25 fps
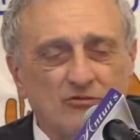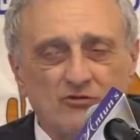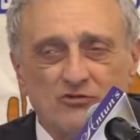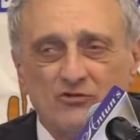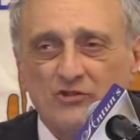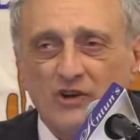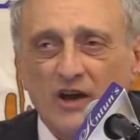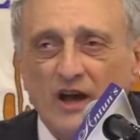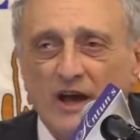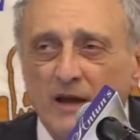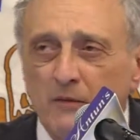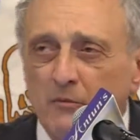
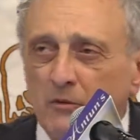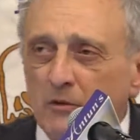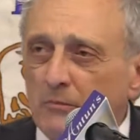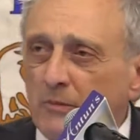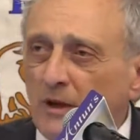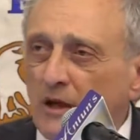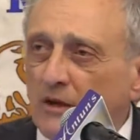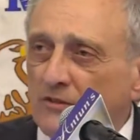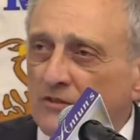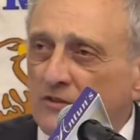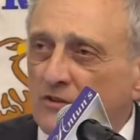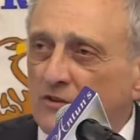jive
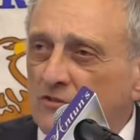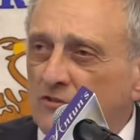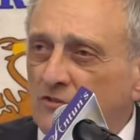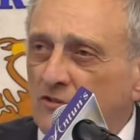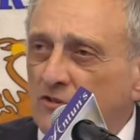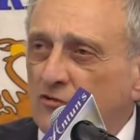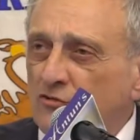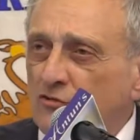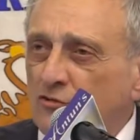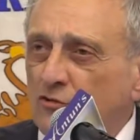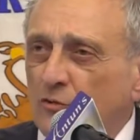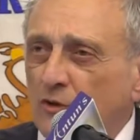about this
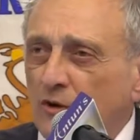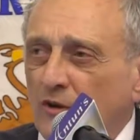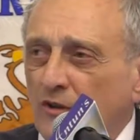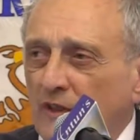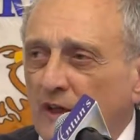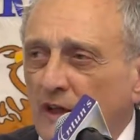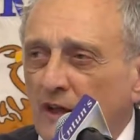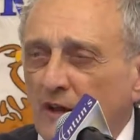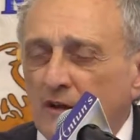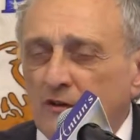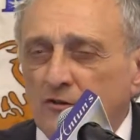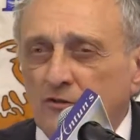issue or
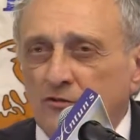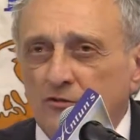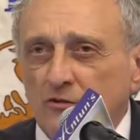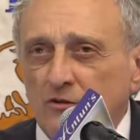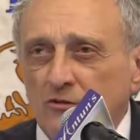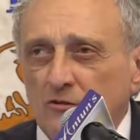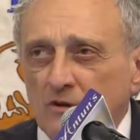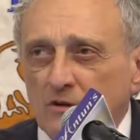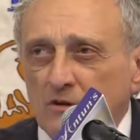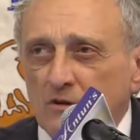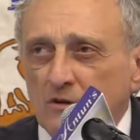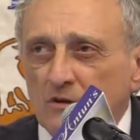that issue.